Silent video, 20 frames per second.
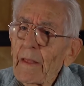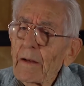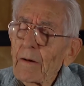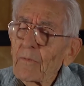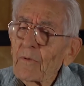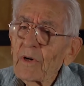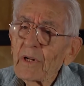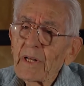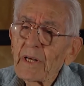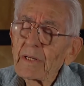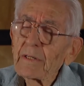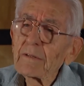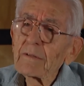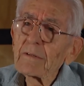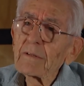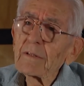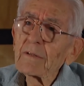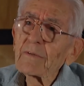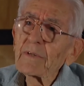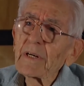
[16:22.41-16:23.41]
well, I don't
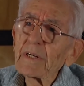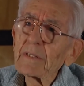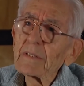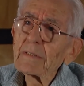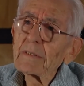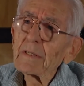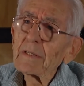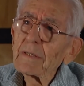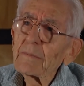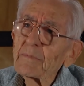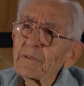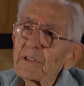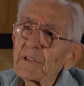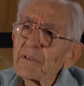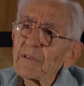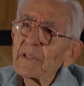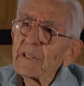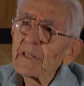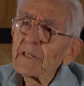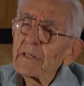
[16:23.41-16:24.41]
know what UB's
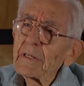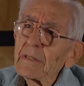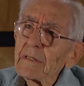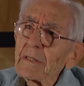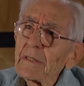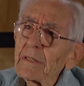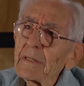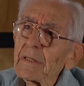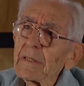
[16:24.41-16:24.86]
doing here,